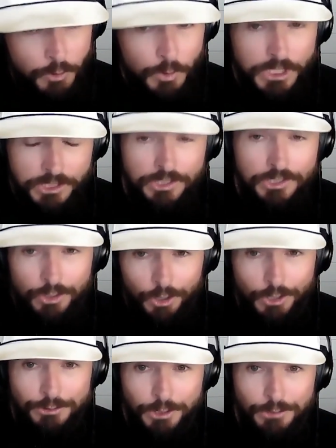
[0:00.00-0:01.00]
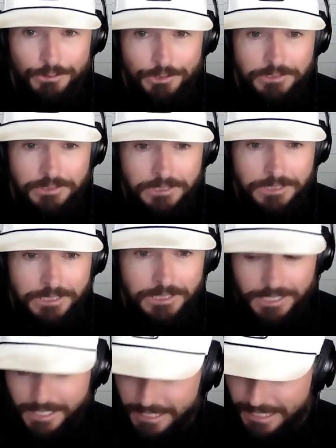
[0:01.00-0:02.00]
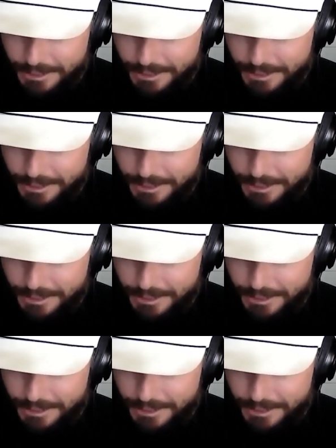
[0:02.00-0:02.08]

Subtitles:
well, this is a crossroads. And